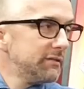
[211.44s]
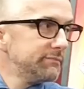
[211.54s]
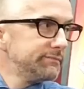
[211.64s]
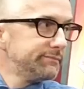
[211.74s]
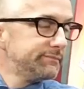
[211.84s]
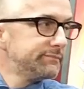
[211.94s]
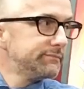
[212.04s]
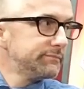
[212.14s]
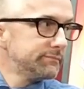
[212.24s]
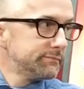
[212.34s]

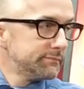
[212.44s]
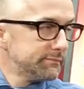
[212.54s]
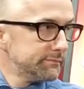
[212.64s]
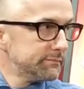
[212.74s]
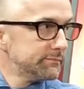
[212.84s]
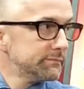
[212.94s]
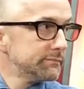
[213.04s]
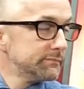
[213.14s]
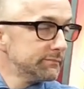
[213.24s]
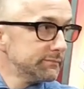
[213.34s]

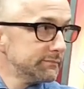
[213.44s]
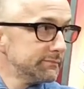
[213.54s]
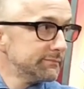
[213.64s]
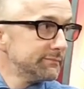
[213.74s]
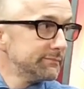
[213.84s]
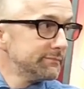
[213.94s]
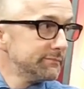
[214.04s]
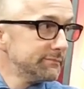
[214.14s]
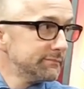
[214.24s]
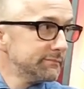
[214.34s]

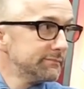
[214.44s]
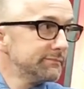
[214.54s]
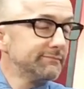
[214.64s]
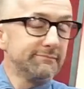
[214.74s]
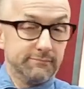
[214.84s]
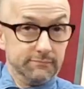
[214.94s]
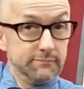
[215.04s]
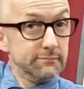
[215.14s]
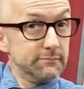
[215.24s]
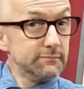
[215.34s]

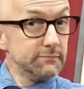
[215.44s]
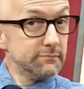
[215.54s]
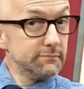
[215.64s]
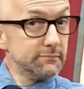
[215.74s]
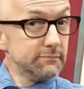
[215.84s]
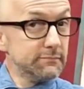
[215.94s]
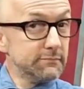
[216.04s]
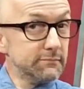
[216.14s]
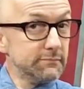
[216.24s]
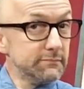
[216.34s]

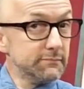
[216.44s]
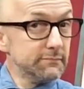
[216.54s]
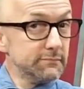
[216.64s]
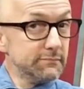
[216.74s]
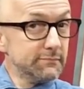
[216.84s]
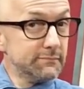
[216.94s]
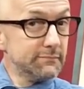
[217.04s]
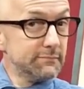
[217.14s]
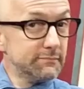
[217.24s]
The person shown says nothing.